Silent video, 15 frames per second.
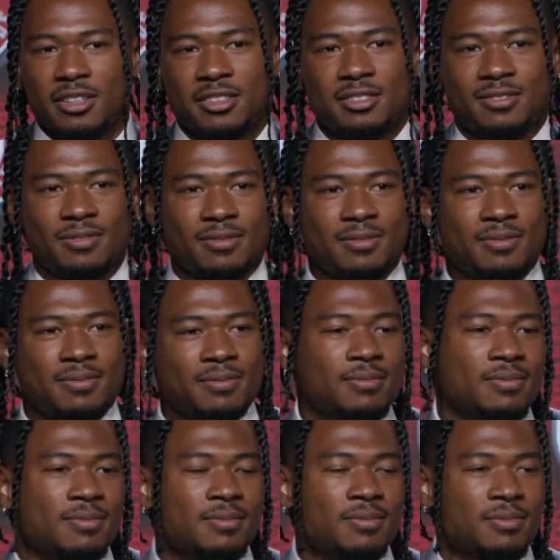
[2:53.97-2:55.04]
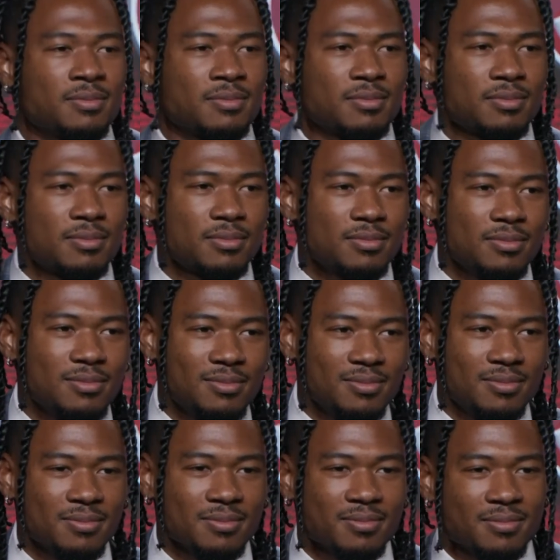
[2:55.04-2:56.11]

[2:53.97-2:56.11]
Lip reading: Question to your left here on the second row.